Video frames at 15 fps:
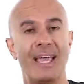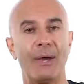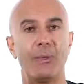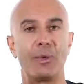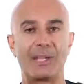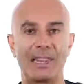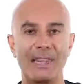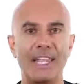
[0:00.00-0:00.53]

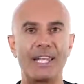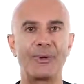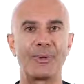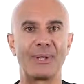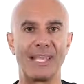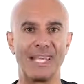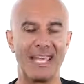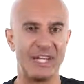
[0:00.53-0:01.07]
would
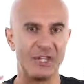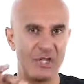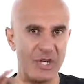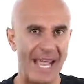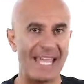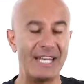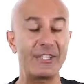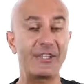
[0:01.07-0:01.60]
literally
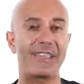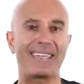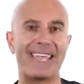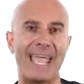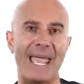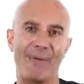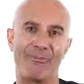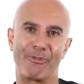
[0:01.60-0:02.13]
change the
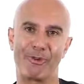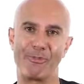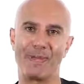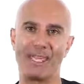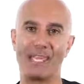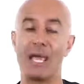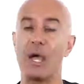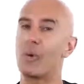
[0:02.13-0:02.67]
game for
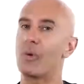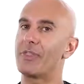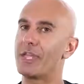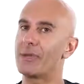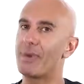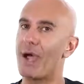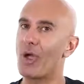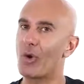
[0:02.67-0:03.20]
me
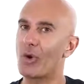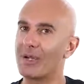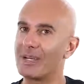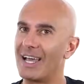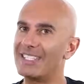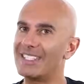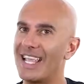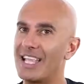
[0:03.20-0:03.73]
within my
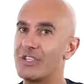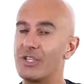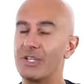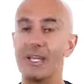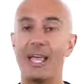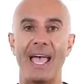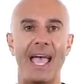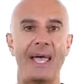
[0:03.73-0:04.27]

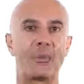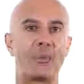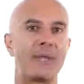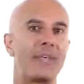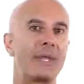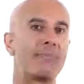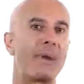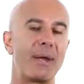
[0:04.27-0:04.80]
organization and
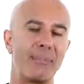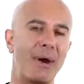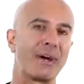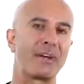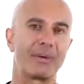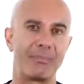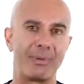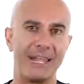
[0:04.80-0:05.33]
within my
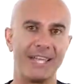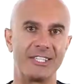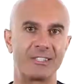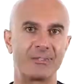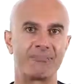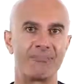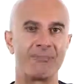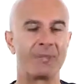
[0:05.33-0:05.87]
marketplace?